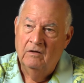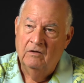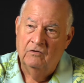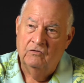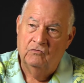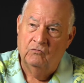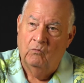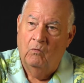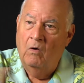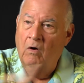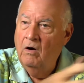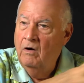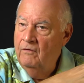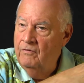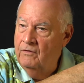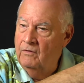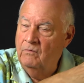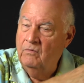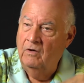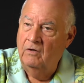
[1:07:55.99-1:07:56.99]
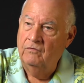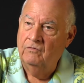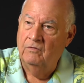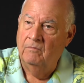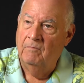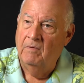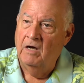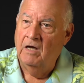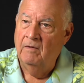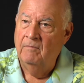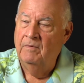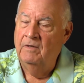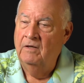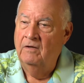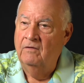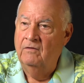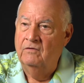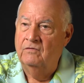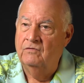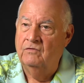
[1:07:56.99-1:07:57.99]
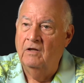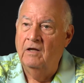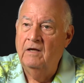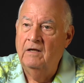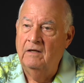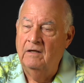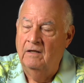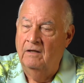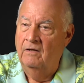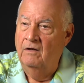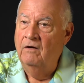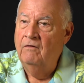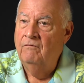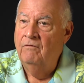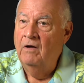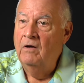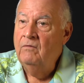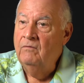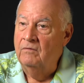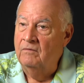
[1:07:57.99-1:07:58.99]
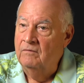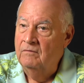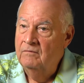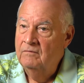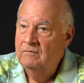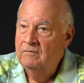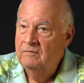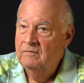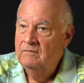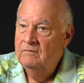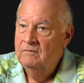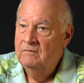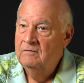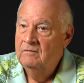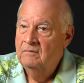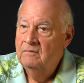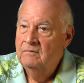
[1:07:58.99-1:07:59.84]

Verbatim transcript: swath across the bottom end of the state, and they're voting. Mm-hmm.